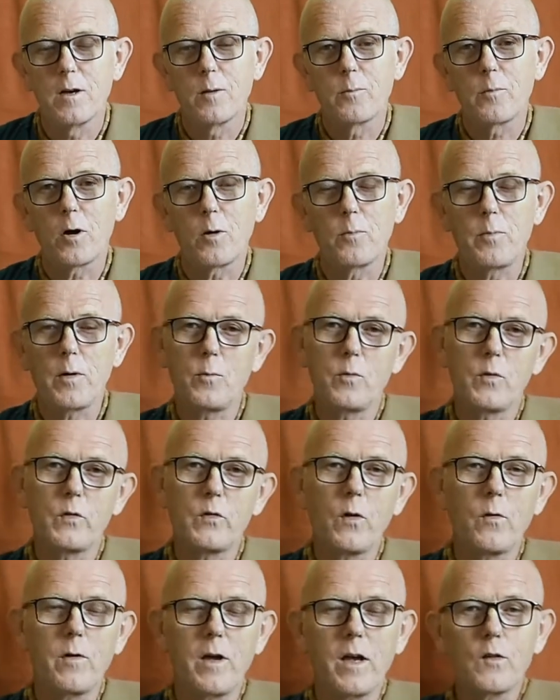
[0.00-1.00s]
Prabhupada was
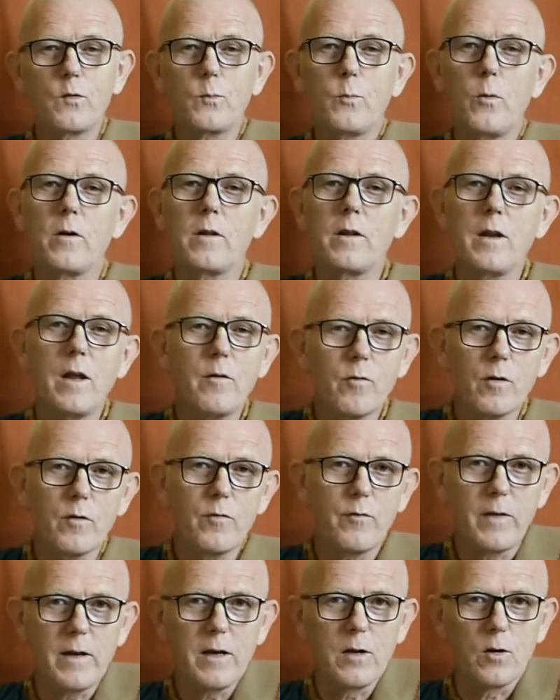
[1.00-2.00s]
so expert in every
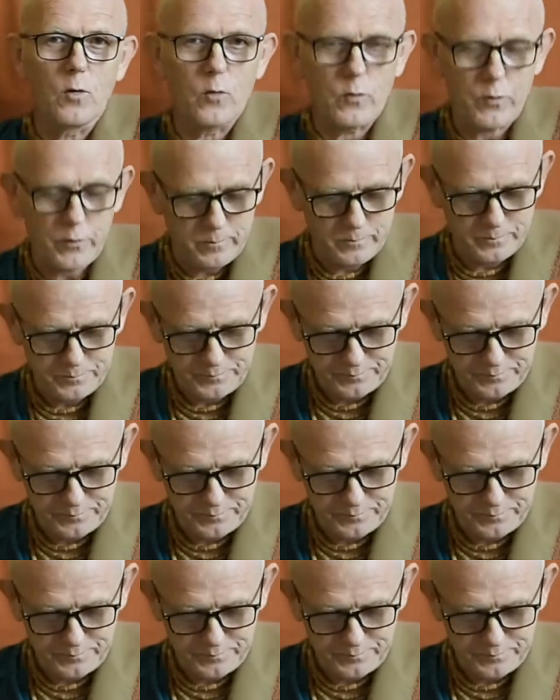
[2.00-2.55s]
field.